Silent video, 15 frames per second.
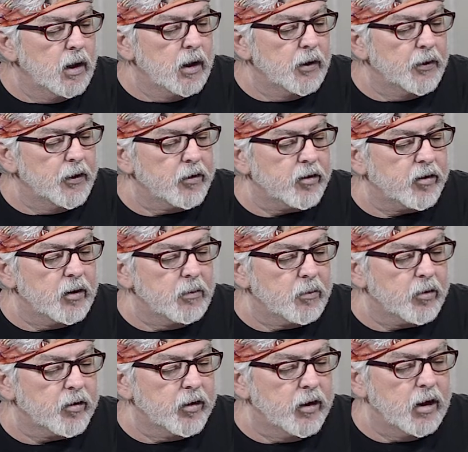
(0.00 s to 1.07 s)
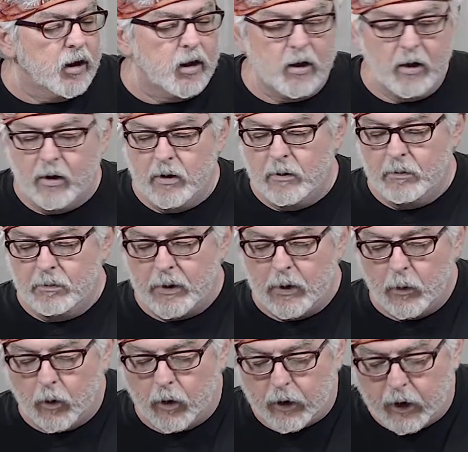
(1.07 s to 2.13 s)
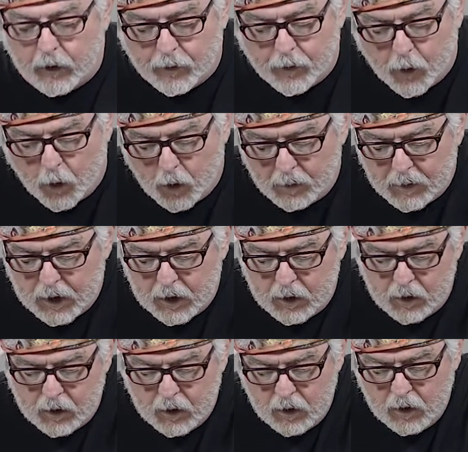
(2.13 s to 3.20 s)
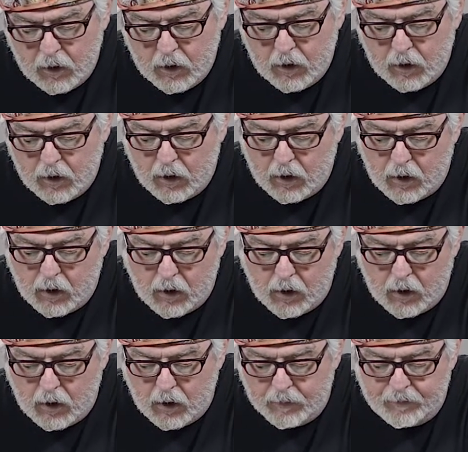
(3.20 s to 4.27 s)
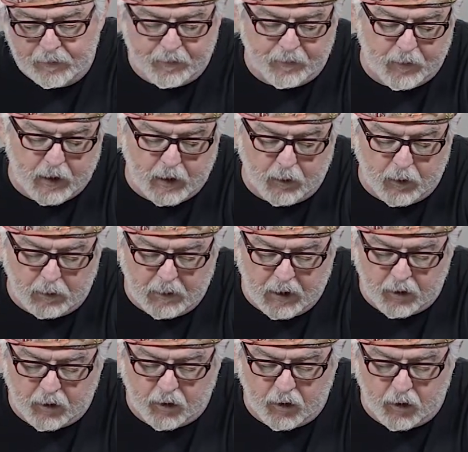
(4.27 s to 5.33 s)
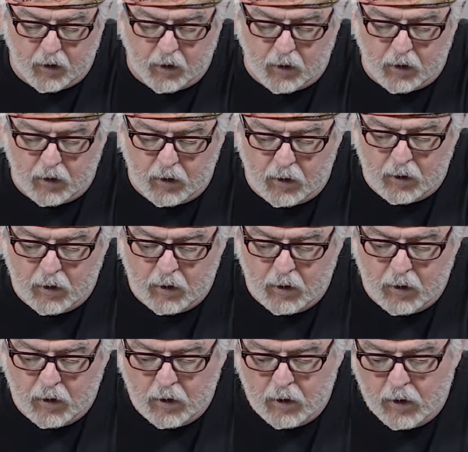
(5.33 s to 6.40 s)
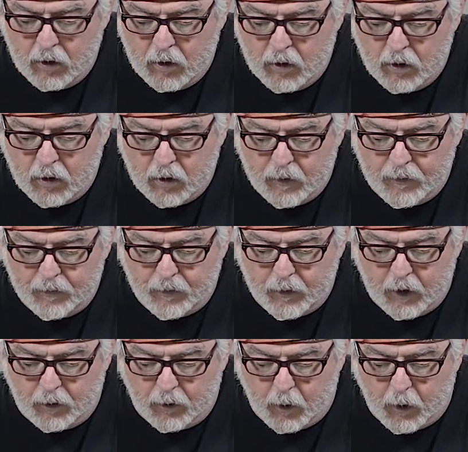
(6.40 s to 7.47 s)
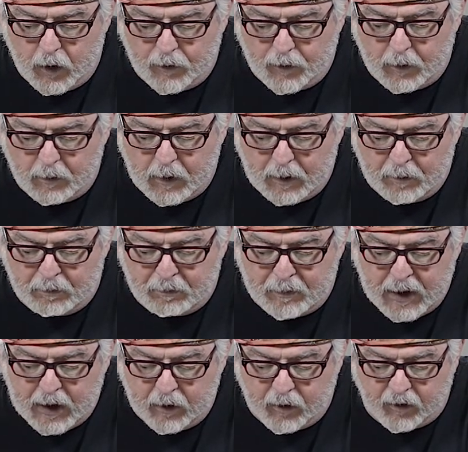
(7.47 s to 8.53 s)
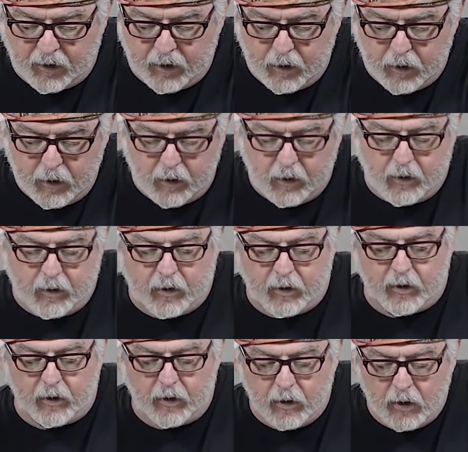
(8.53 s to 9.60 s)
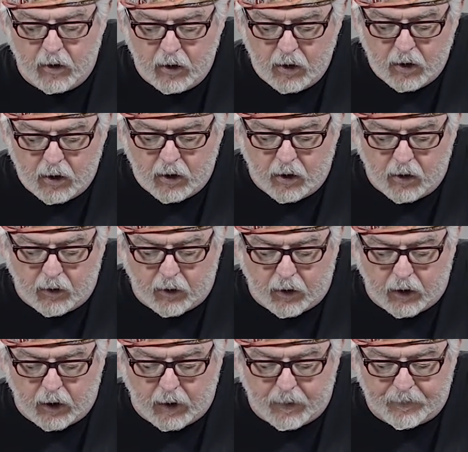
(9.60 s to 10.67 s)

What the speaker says: This seems to be working for me. I want to make sure of wherever my base is. Okay.